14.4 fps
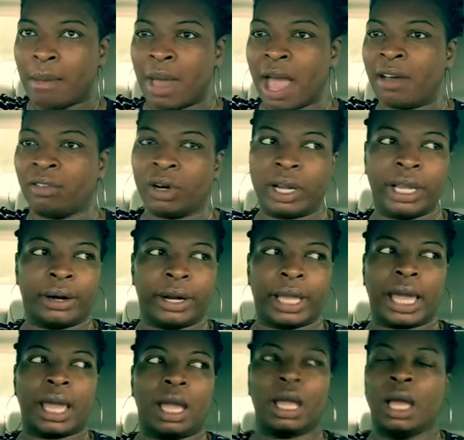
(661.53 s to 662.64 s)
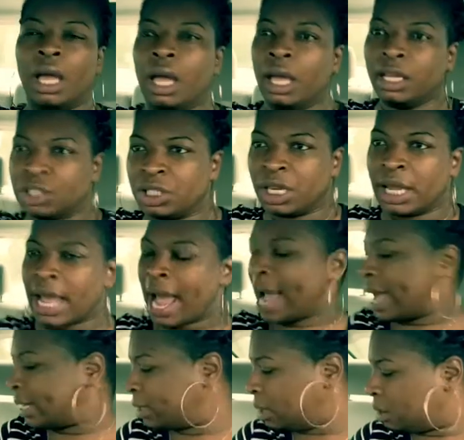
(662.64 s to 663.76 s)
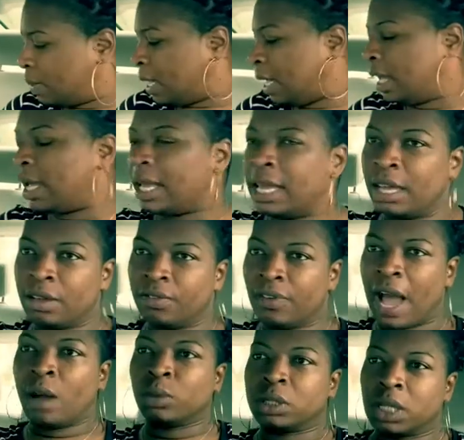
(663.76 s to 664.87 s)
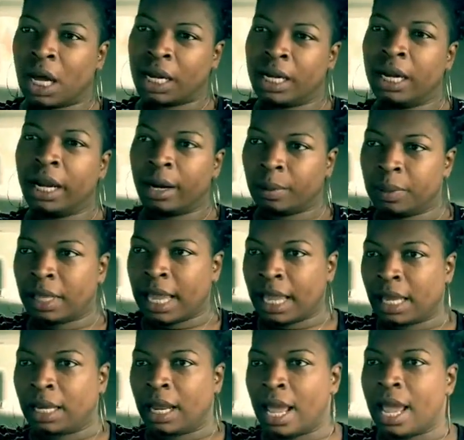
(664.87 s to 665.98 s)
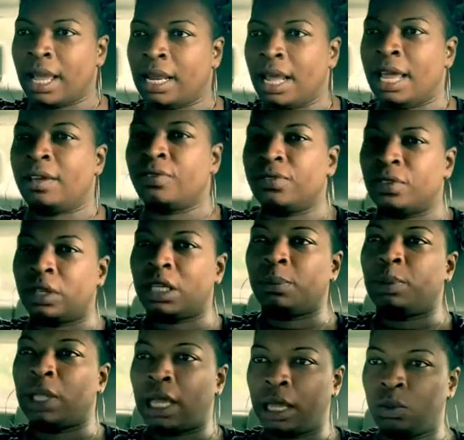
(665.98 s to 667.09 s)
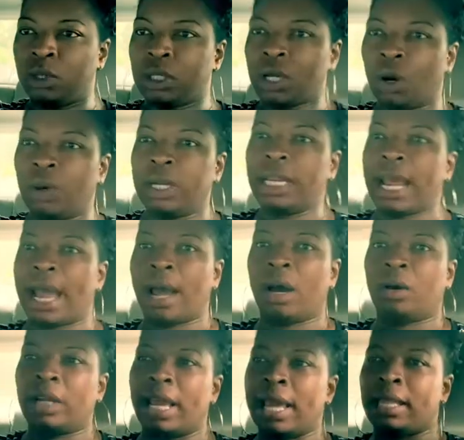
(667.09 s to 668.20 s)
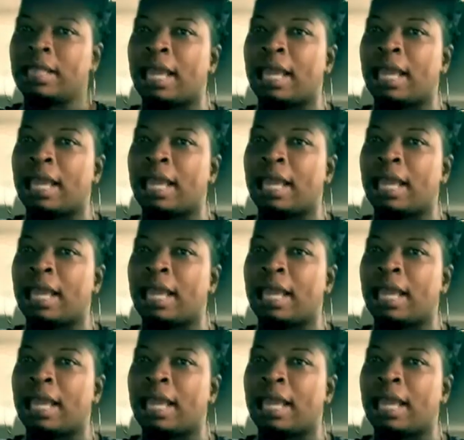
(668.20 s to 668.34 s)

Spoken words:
ever hearing it. She asked me if I was on an airplane, and if the plane was going down and